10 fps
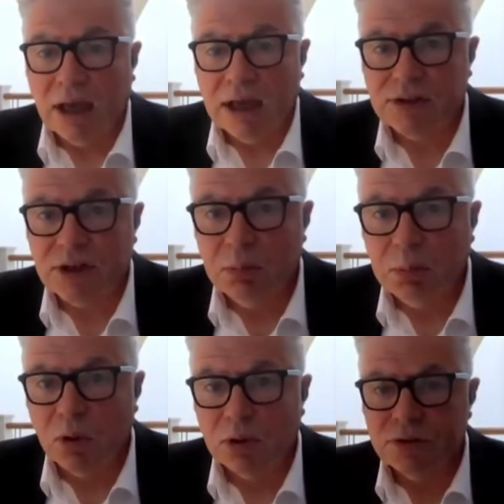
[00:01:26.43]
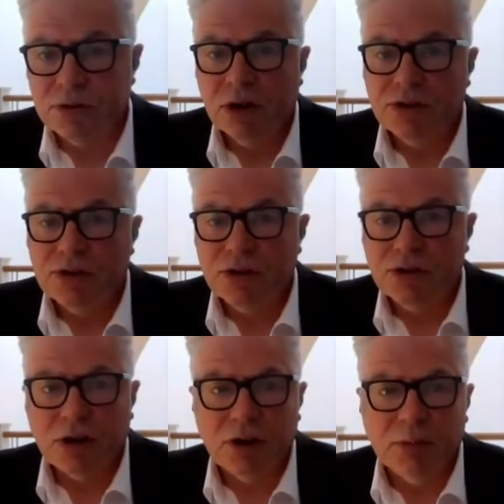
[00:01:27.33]
as an important
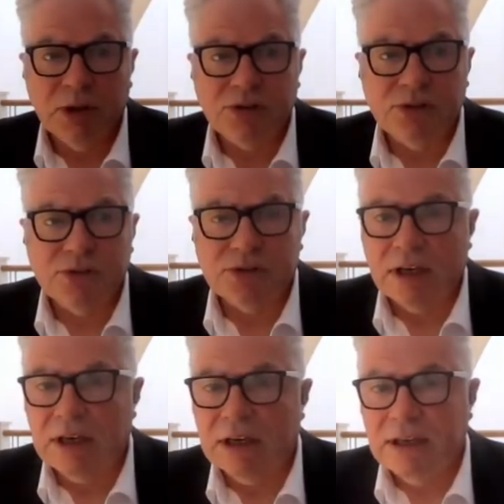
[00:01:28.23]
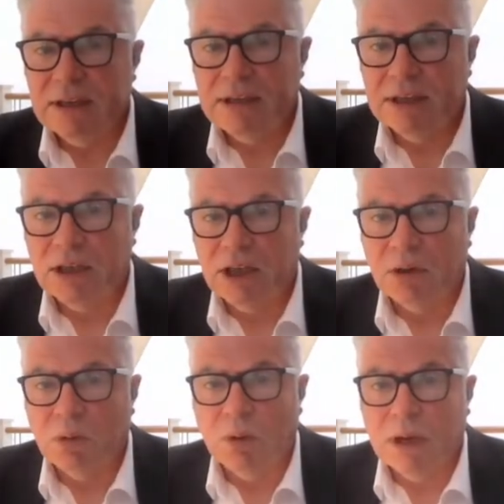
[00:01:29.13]
surgical emergency, it didn't
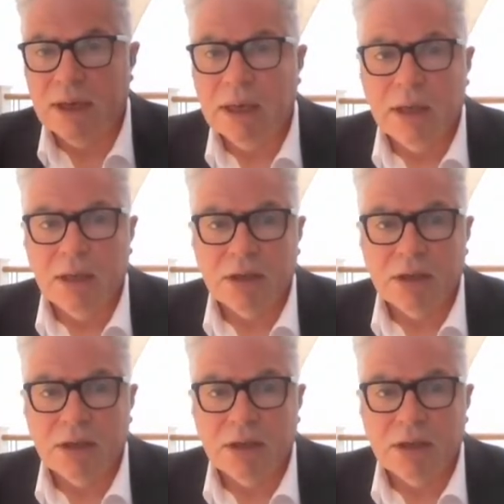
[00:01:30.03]
go away.